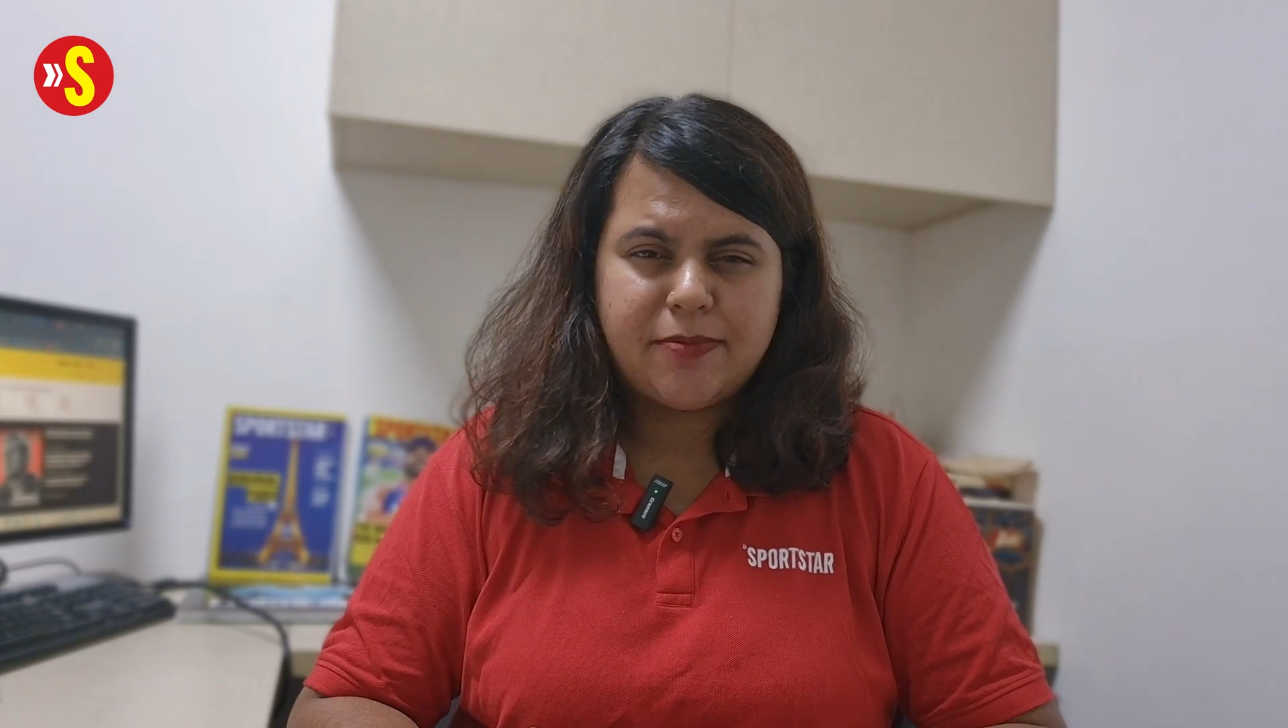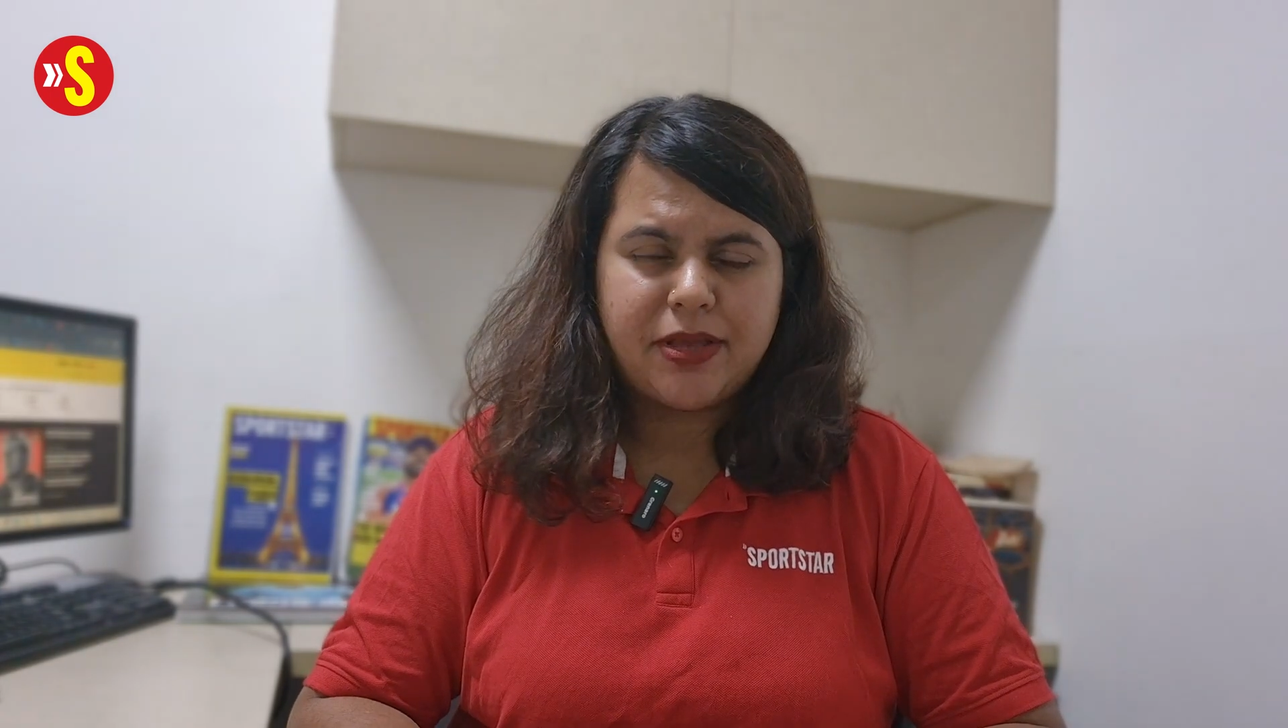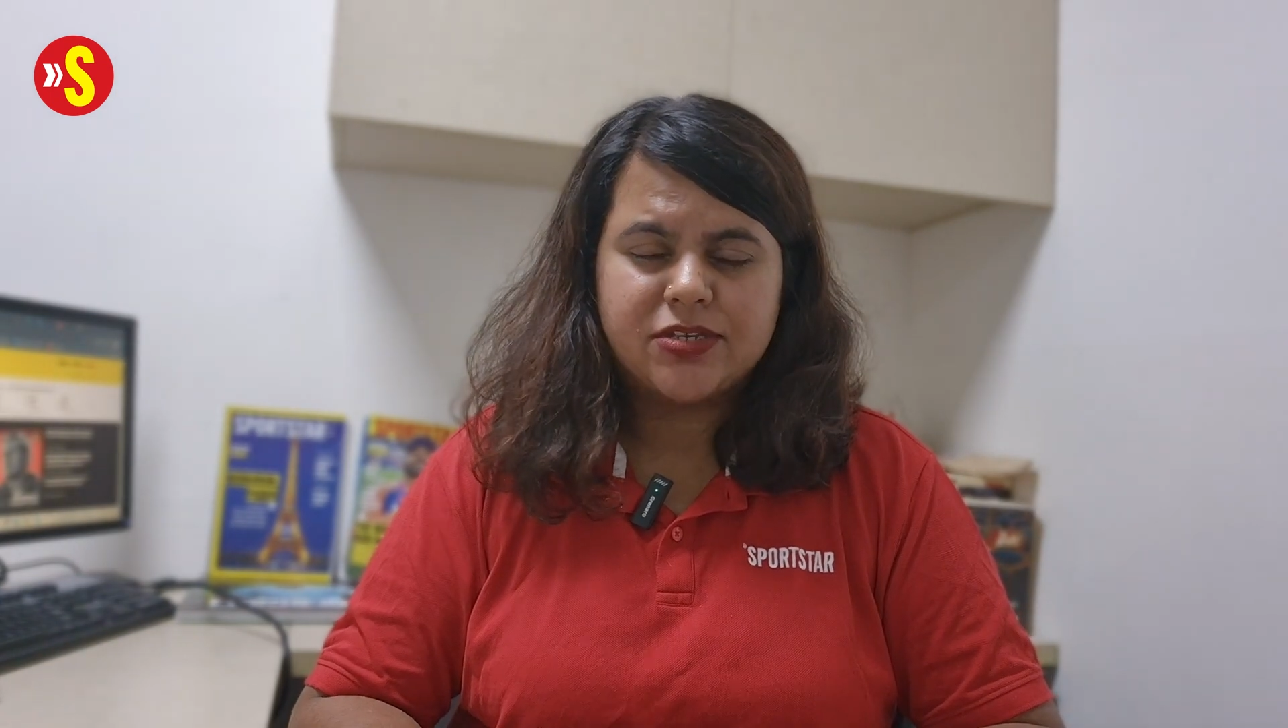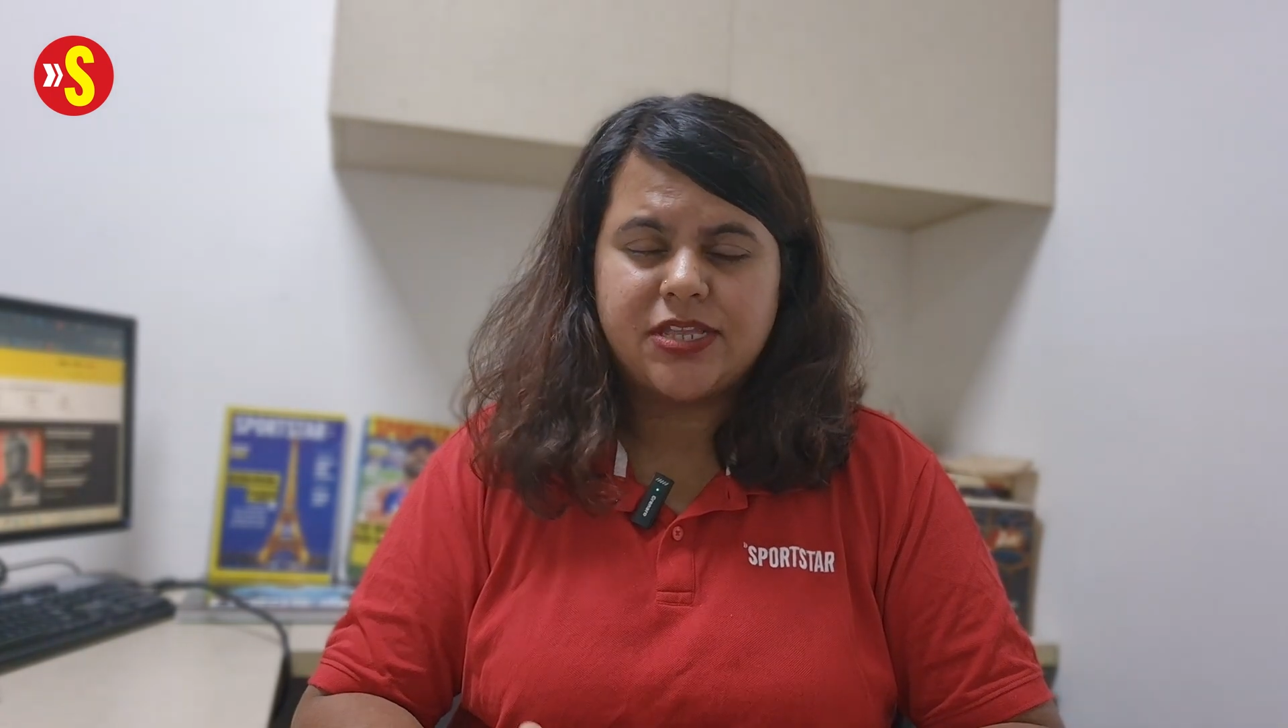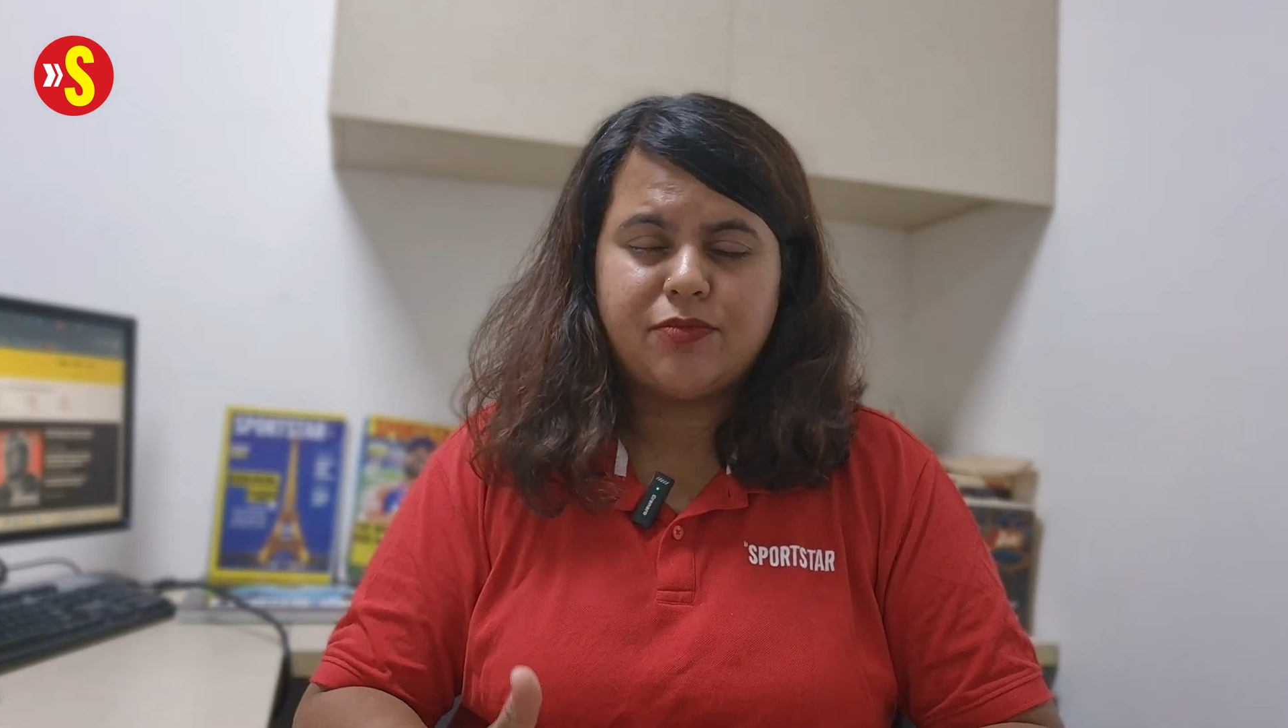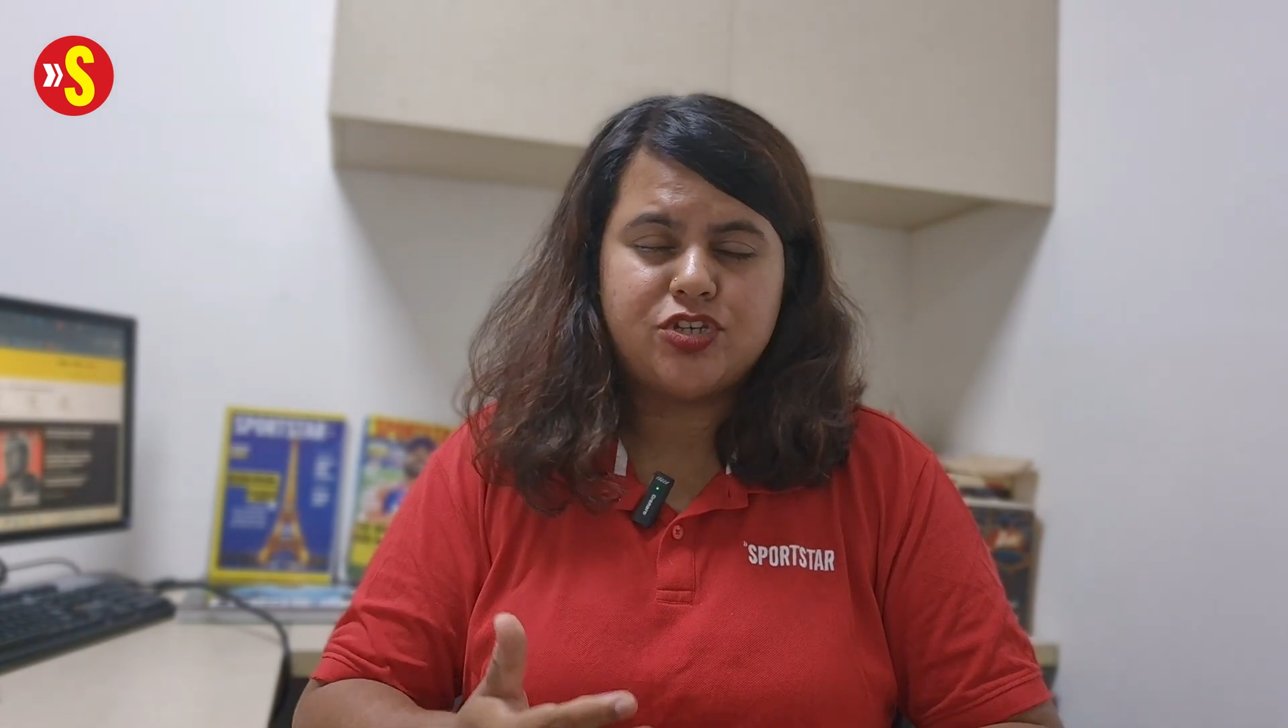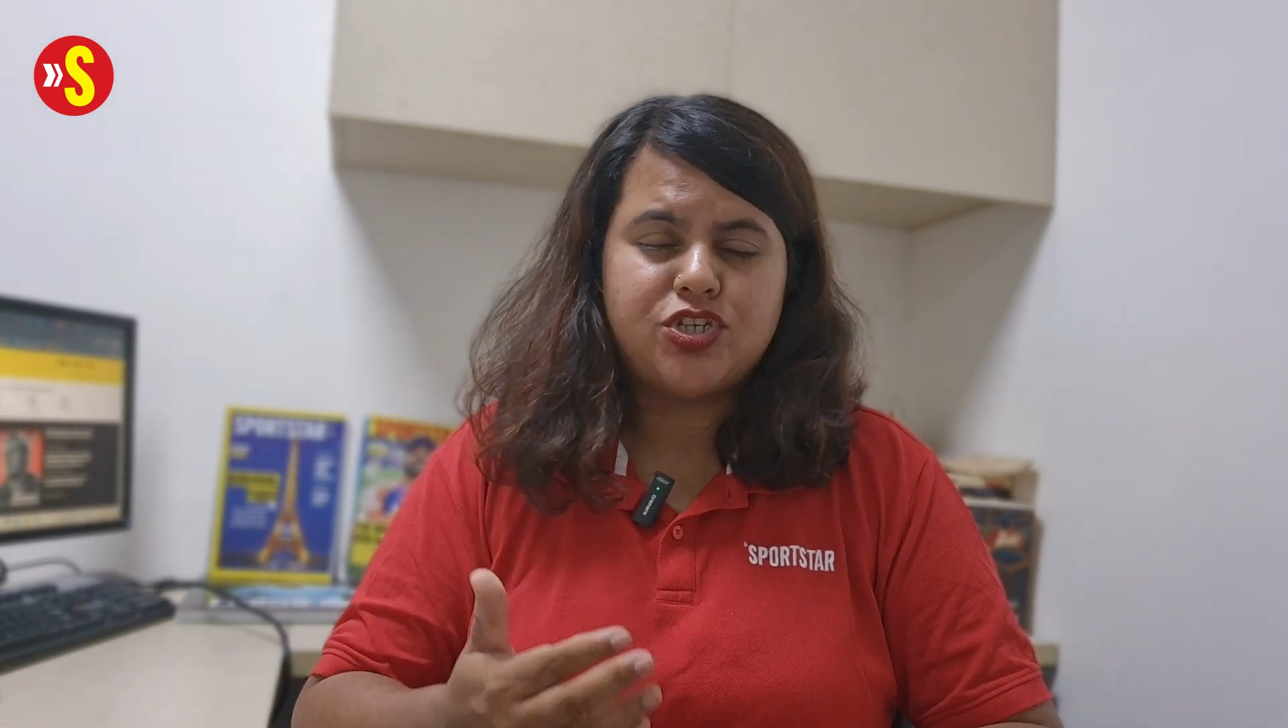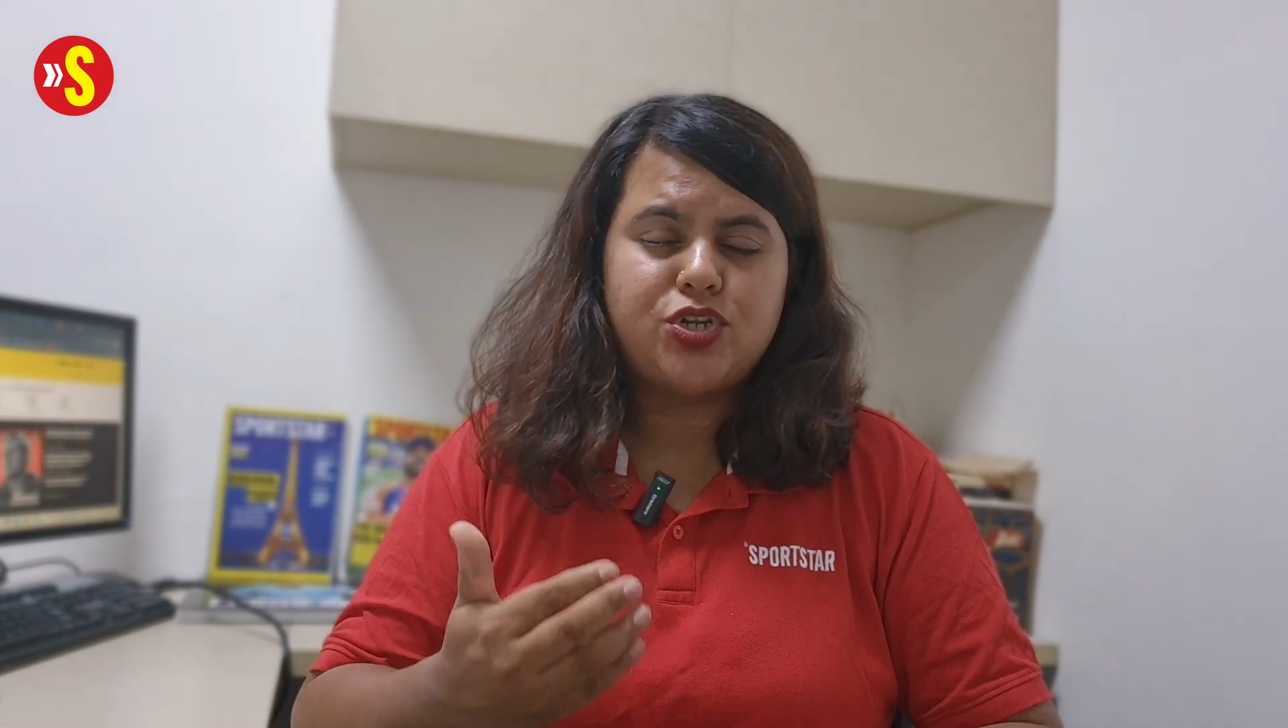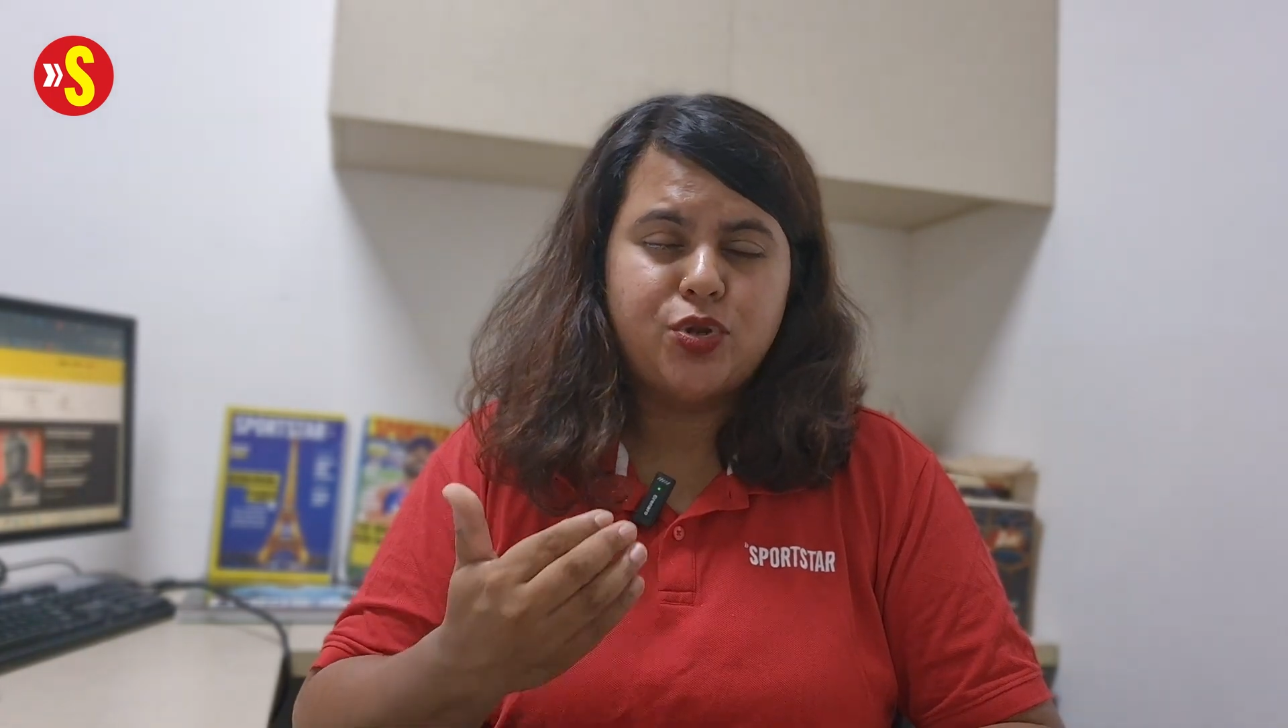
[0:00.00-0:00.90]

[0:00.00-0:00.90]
because they were just